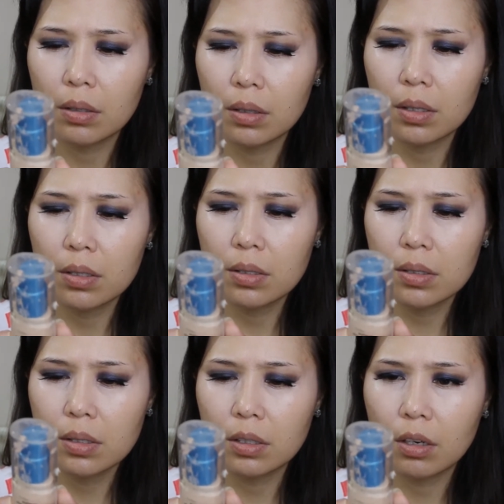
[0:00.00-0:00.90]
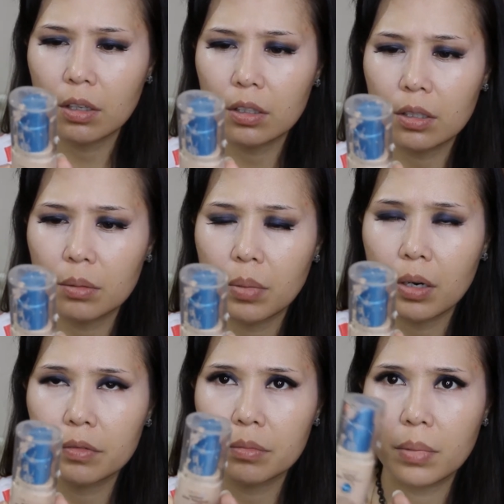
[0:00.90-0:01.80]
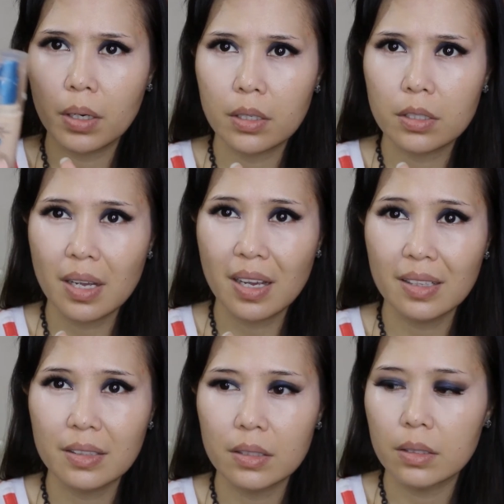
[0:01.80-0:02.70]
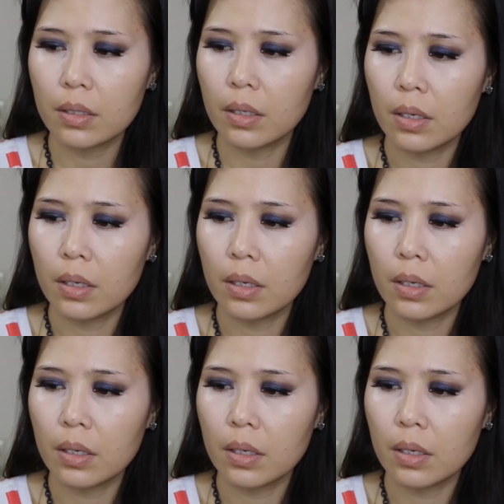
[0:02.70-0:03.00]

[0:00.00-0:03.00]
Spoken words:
this is in the color buff beige, and